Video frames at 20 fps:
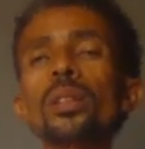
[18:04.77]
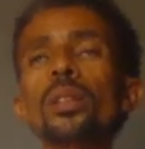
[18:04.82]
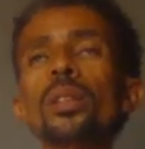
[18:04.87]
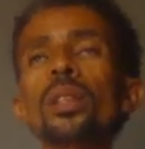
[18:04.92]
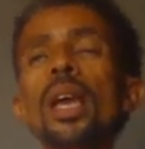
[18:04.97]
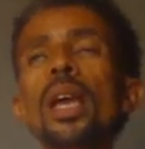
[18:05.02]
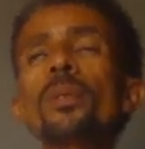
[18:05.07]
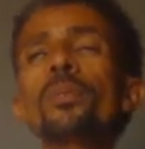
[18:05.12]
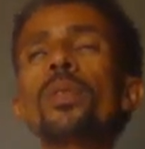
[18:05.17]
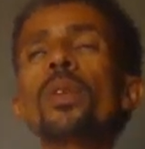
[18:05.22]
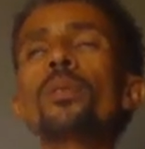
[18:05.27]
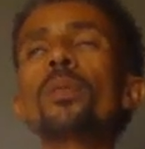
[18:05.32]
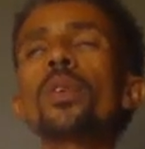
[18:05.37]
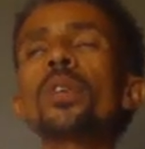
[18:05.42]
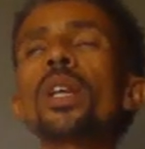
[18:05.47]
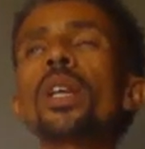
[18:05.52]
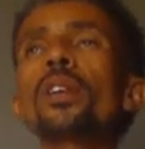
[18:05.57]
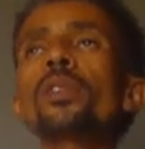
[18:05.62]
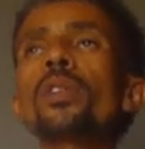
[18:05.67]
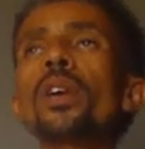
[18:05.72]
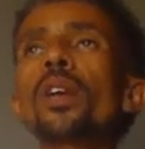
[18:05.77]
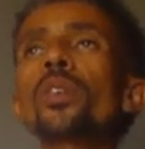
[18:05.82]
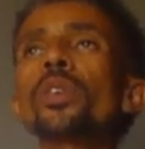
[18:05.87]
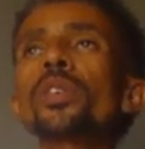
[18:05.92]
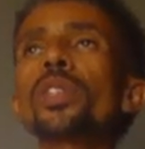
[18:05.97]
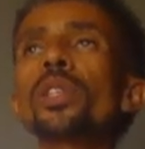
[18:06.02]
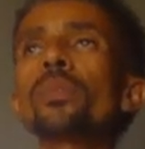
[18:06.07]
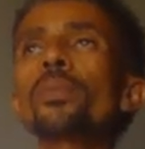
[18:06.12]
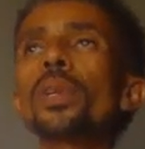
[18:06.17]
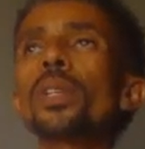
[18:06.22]
type of model
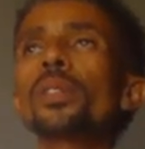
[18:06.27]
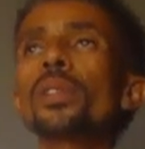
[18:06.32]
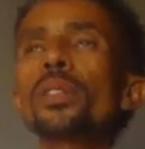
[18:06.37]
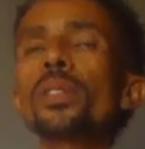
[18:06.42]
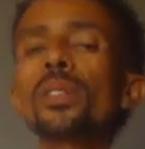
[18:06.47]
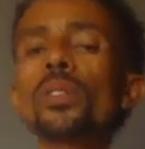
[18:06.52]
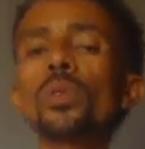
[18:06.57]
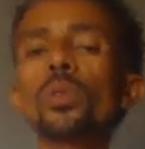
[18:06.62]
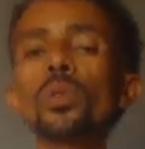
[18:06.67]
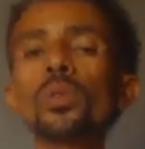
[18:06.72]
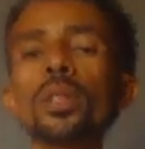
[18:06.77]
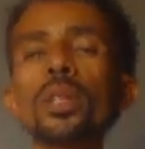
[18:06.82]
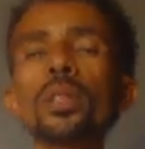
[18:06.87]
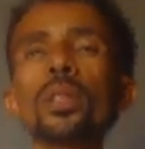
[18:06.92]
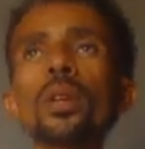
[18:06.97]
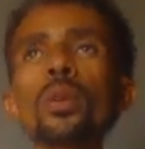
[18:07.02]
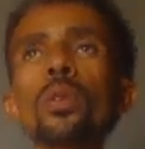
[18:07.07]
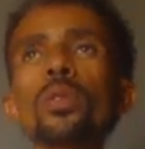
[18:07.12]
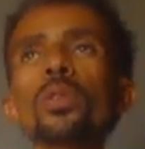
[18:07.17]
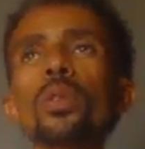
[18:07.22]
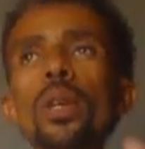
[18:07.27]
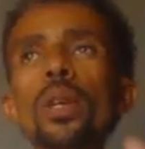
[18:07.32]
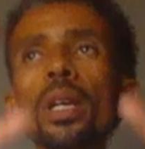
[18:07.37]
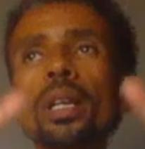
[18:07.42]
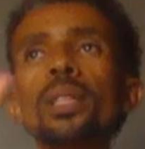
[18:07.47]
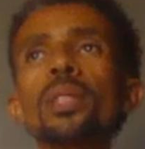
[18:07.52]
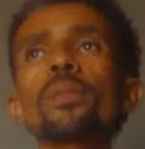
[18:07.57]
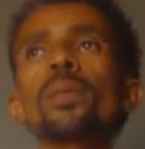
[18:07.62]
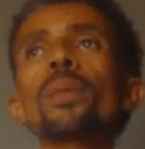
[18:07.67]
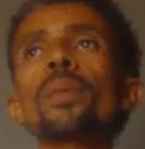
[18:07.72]
evaluation metrics used, and also
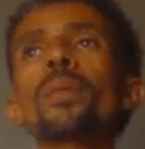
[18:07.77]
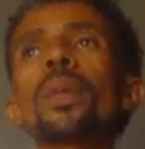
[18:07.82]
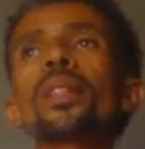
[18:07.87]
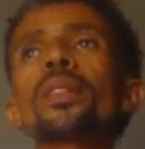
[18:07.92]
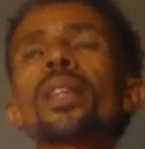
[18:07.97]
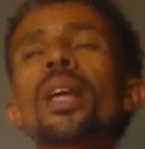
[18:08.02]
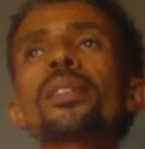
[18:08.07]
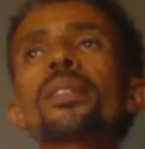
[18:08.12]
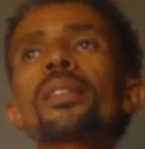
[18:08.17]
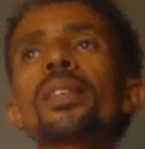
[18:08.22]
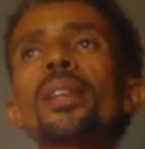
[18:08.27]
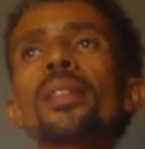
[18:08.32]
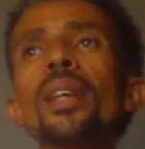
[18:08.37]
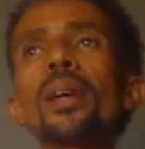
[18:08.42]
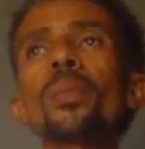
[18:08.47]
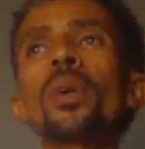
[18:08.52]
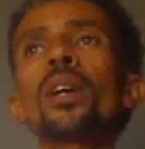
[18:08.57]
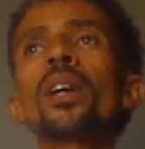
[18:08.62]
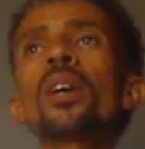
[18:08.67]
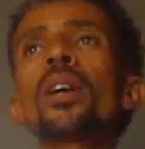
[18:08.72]
experimental setup.